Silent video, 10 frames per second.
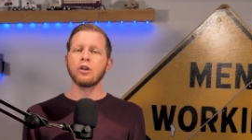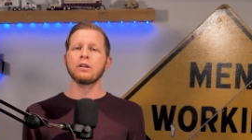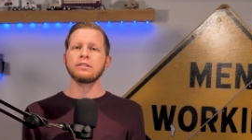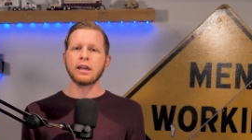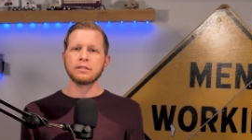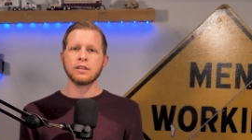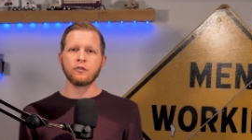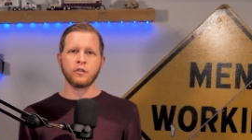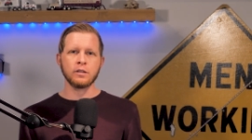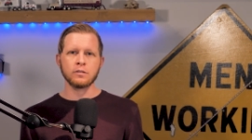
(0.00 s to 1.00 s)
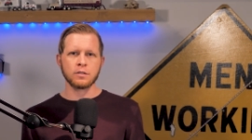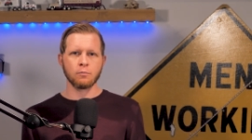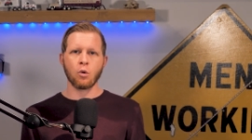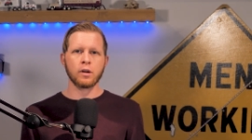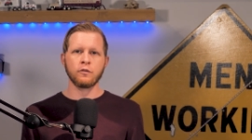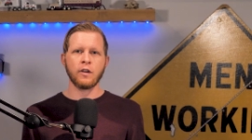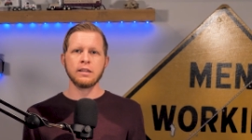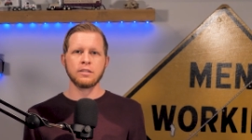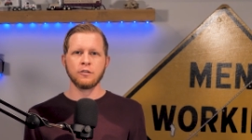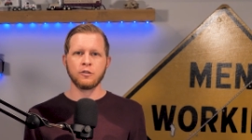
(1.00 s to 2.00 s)
Urine testing feels more
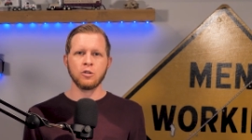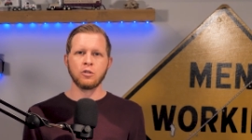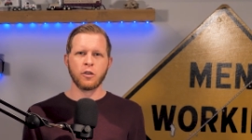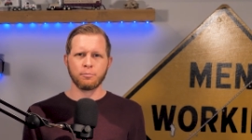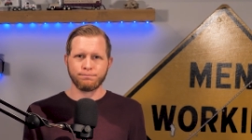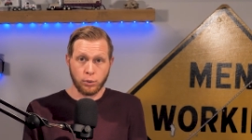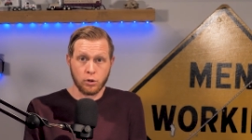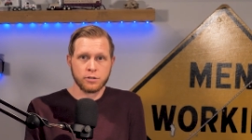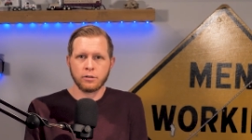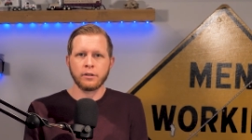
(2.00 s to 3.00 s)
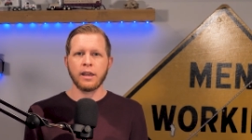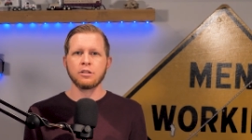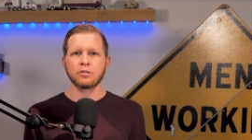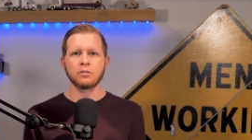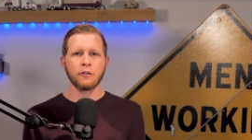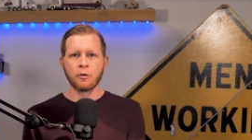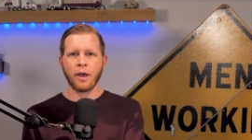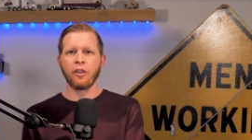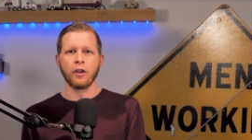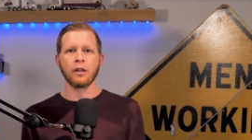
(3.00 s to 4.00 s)
invasive due to the personal nature of the
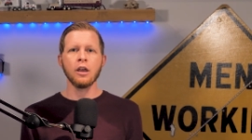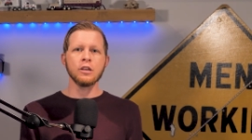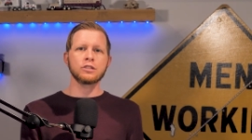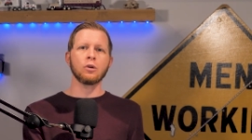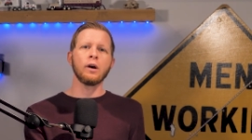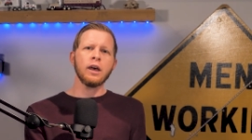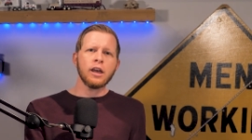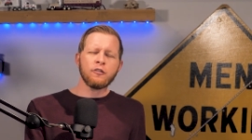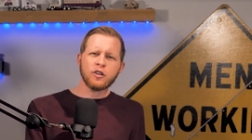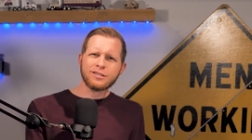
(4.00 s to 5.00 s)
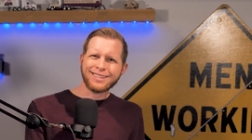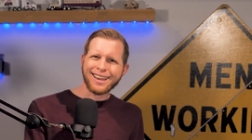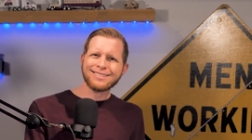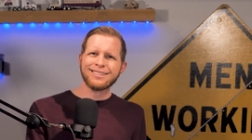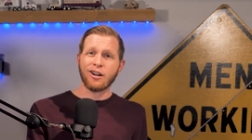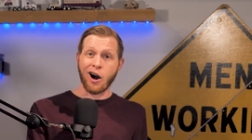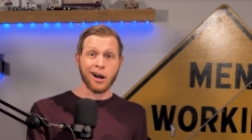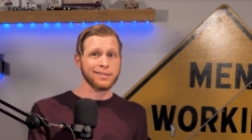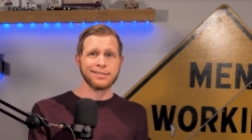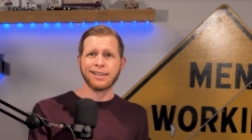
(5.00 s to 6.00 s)
method. So if you're testing
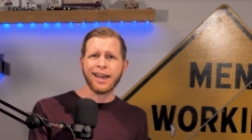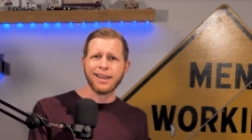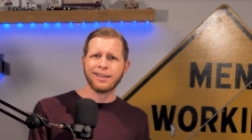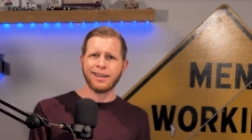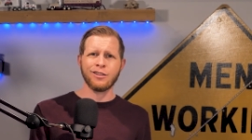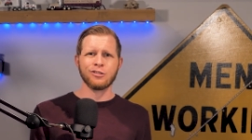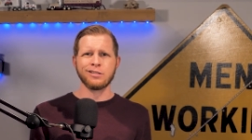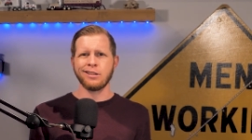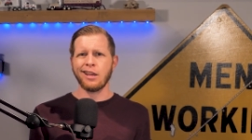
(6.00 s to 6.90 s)
on site and there's